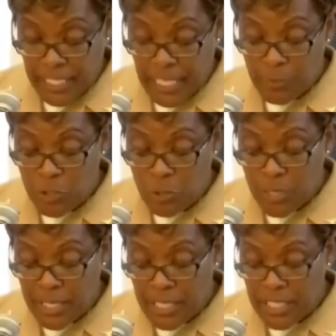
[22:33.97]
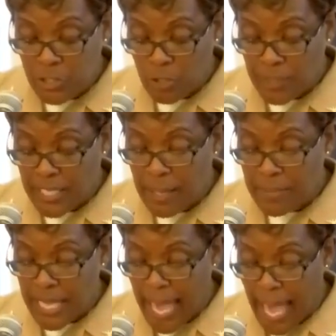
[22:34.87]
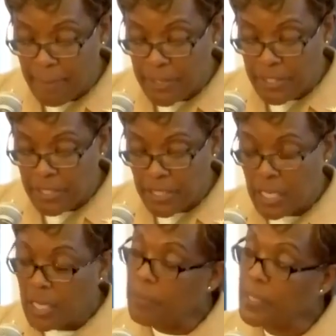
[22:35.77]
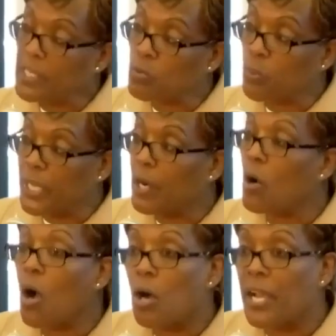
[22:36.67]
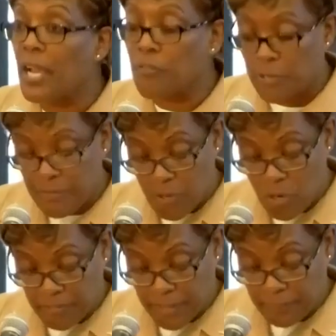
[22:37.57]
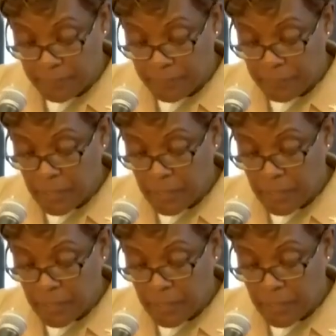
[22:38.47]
Keep doing it until it becomes a habit, because we are all ever evolving.